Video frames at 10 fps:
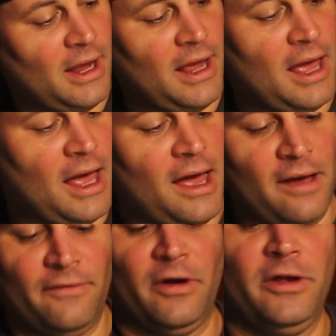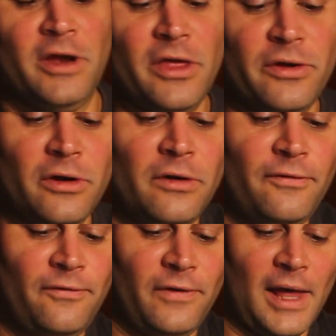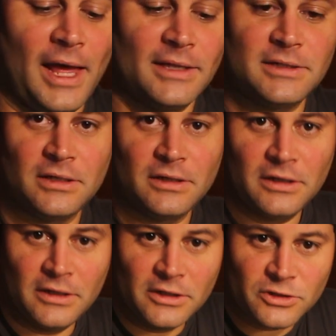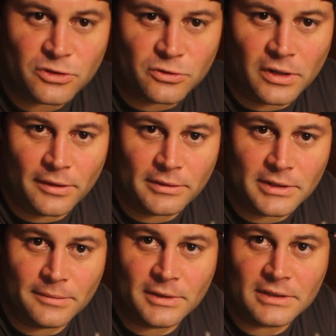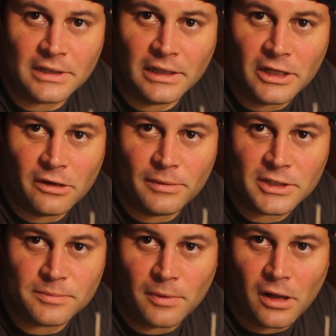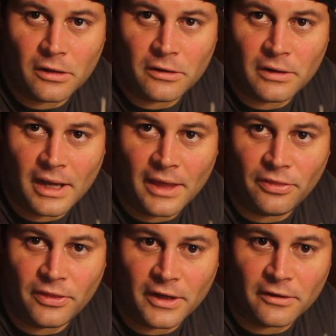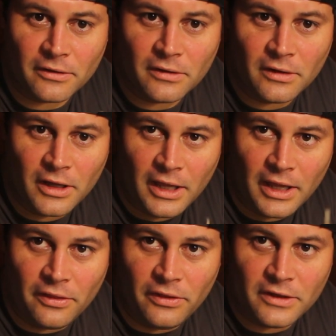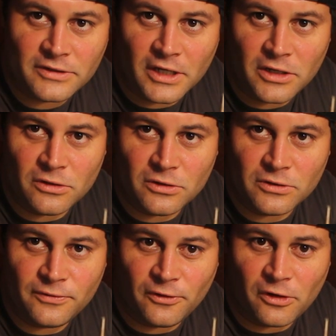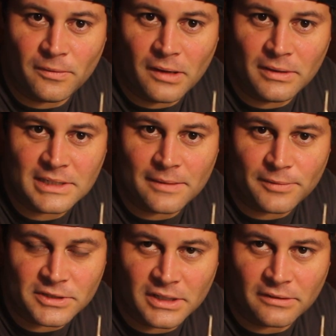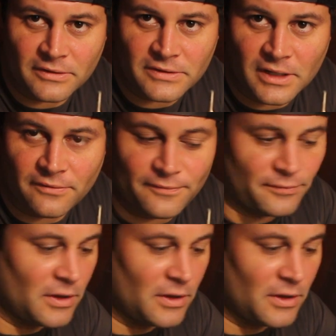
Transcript: I have another flat screwdriver tip that's a little bit smaller and thinner and this I use for maybe 10% of the stuff.